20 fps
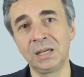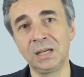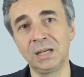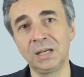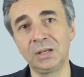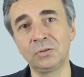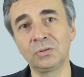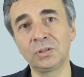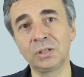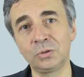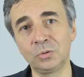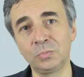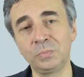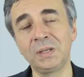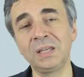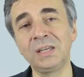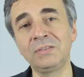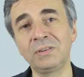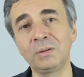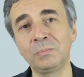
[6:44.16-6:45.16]
in order to
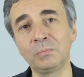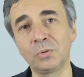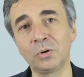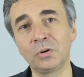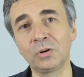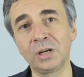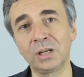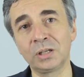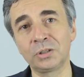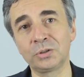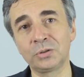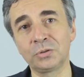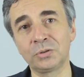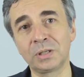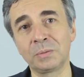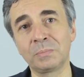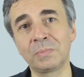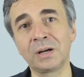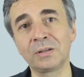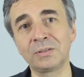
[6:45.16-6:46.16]
be even more reassured
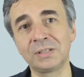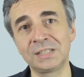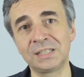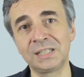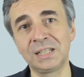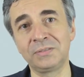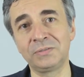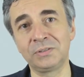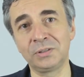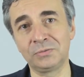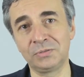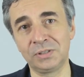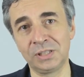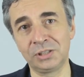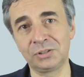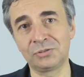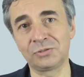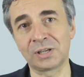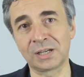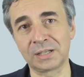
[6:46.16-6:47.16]
about the safety of
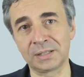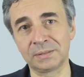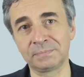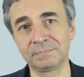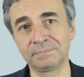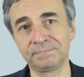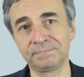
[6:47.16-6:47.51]
this drug.